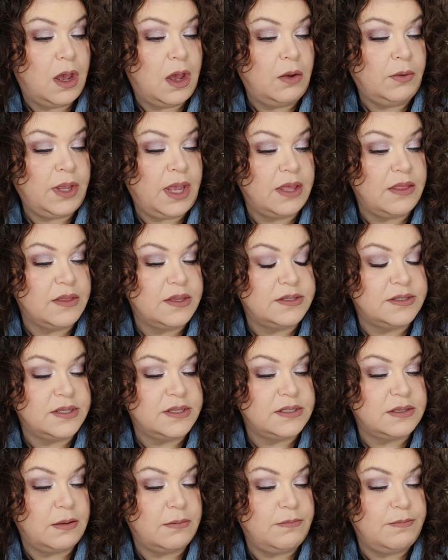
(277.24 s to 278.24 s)
Okay, this
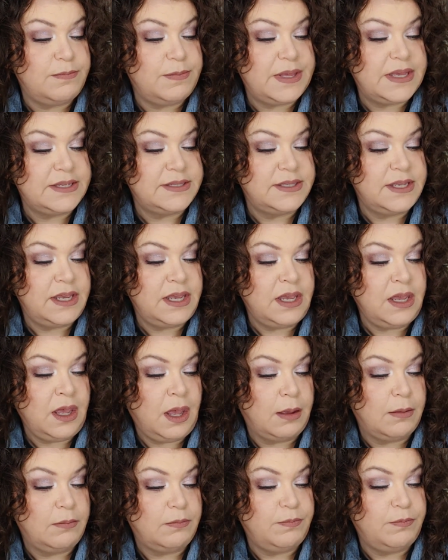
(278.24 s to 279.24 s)
is Busy
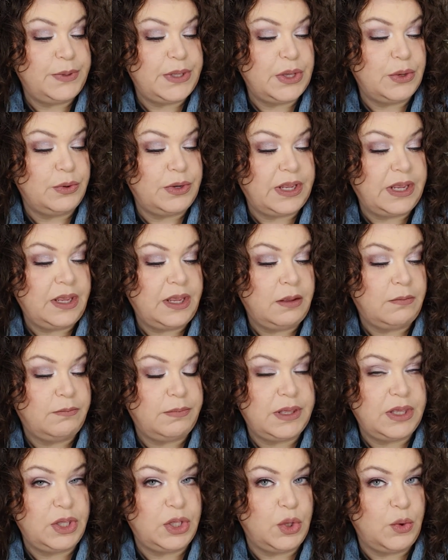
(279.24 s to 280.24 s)
Beauty,
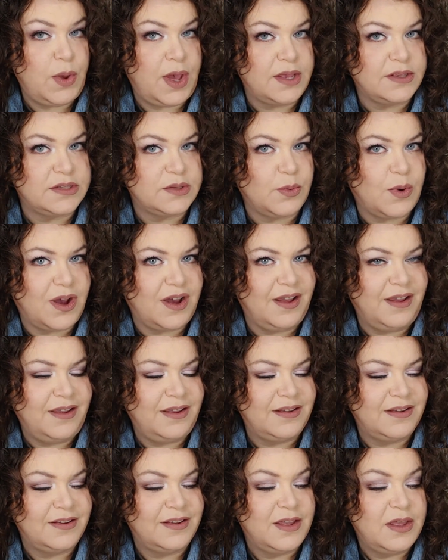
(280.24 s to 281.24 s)
B-U-S-Y,
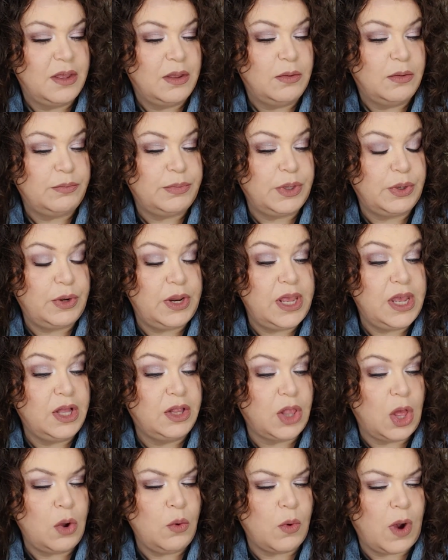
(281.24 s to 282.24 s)
Beauty
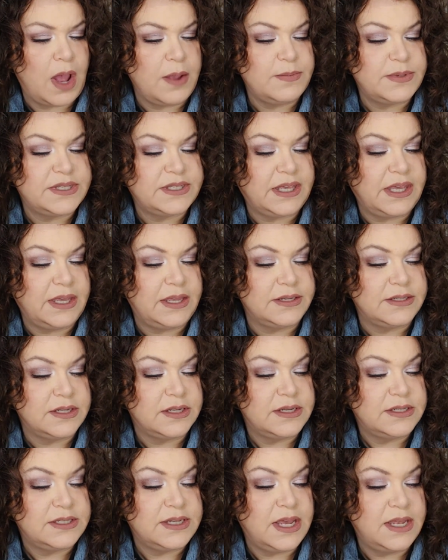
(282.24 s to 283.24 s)
Glow Wipes Kit,
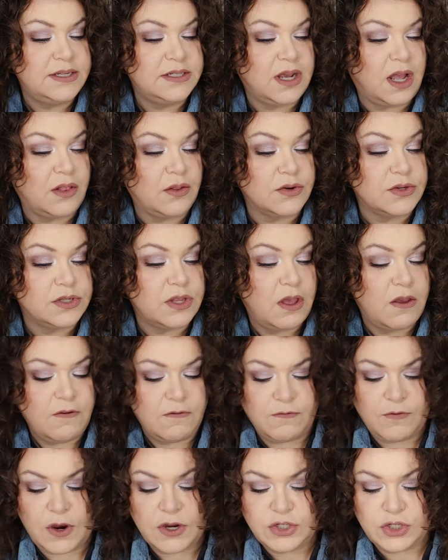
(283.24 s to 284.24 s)
$10.
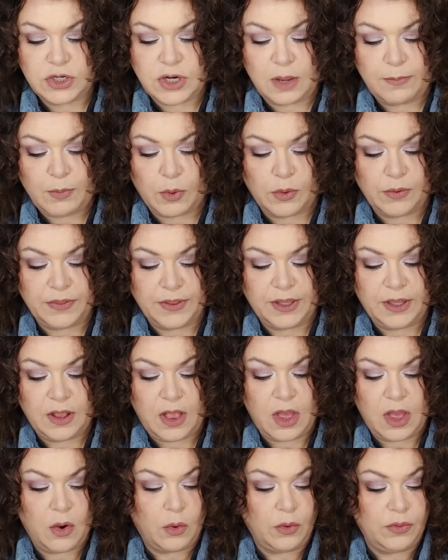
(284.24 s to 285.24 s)
Freshen up on
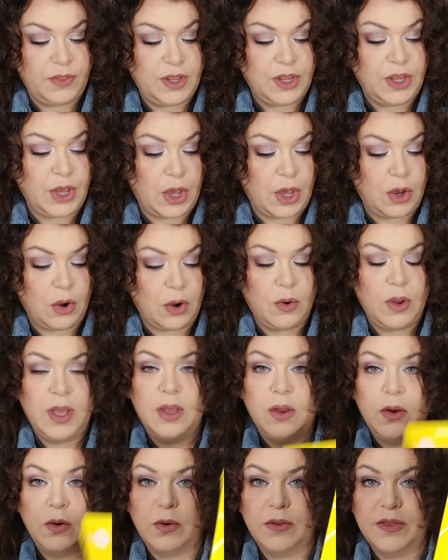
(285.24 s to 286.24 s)
the, on the go.
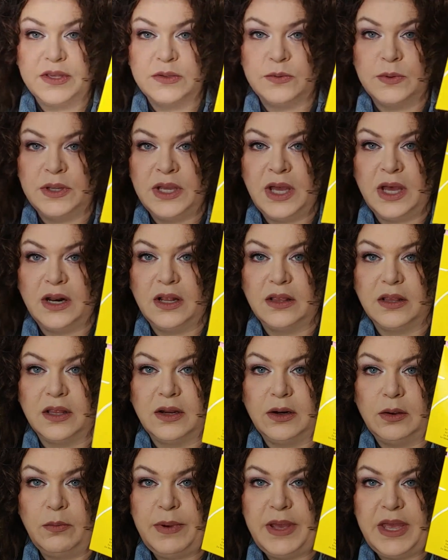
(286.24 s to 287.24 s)
Well, this one got a
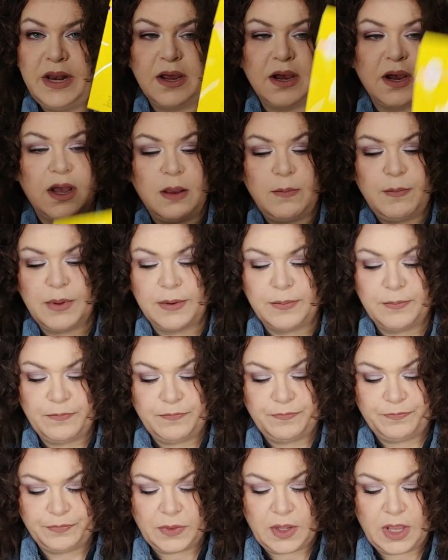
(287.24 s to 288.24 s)
little beat up.
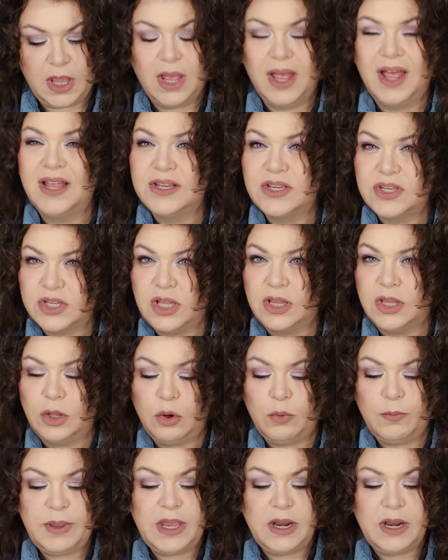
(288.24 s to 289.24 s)
It's a
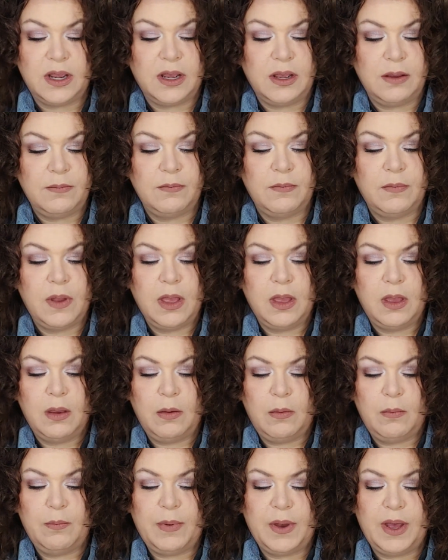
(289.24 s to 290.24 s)
little beat up,
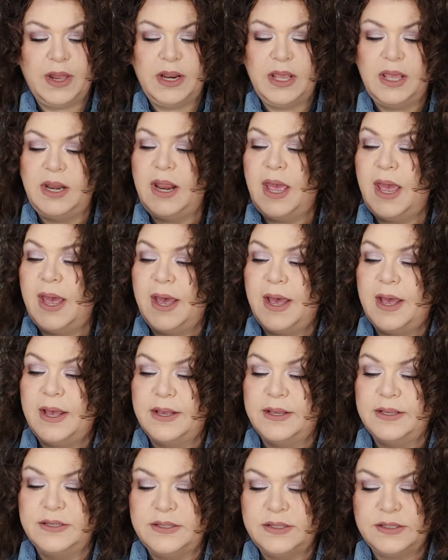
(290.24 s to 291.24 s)
but it
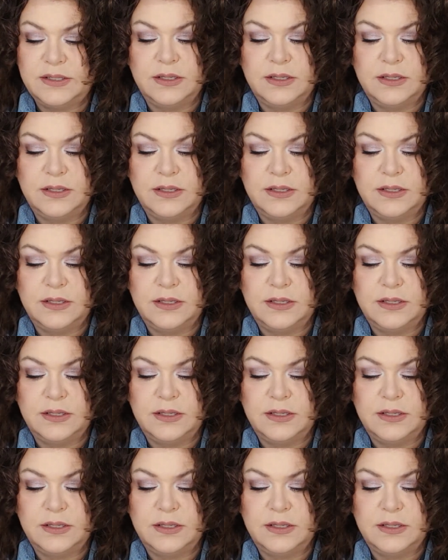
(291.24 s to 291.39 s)
has